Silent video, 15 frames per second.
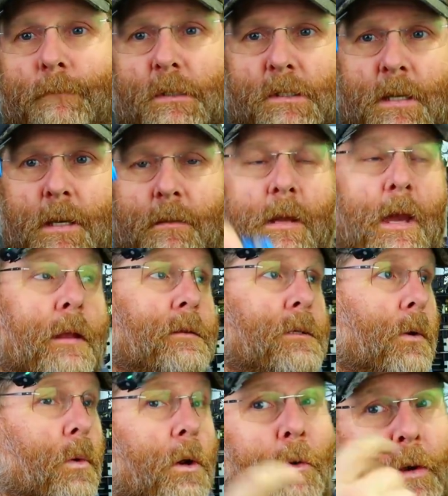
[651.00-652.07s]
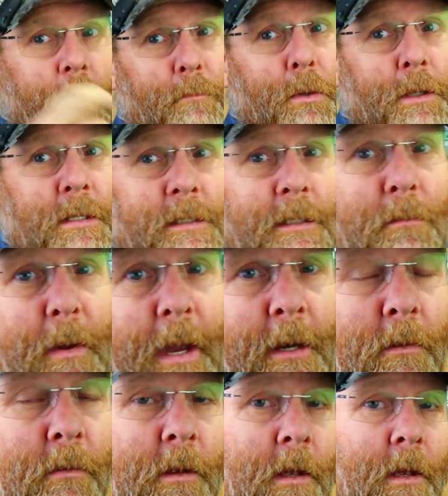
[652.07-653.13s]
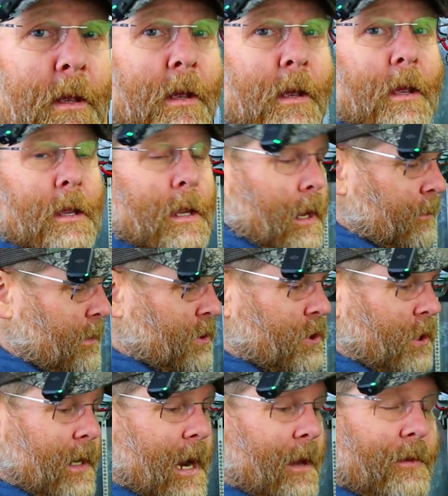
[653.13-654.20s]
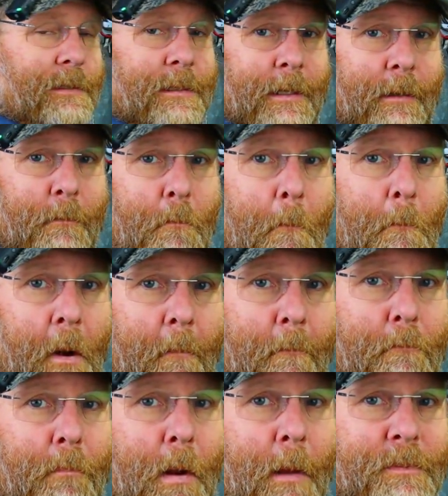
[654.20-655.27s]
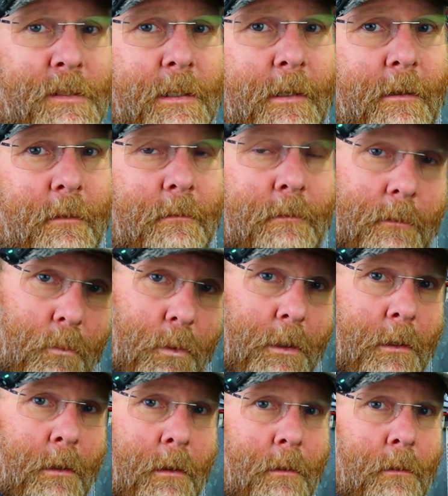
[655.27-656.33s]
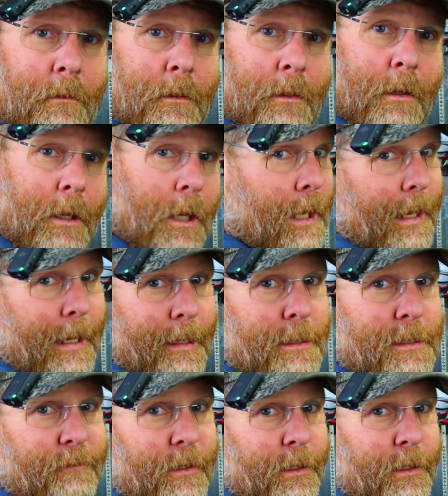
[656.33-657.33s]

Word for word: just like that. So we're gonna go ahead and put this in the panel. I'm gonna show you how this thing pops in there, we're gonna end this